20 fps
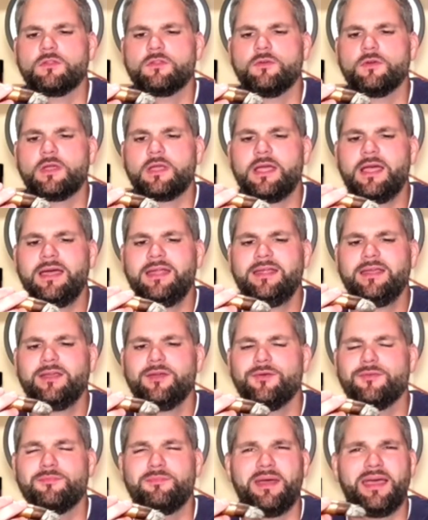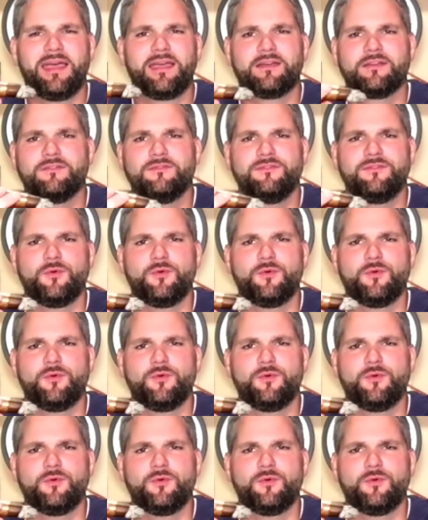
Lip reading: So it kind of goes back and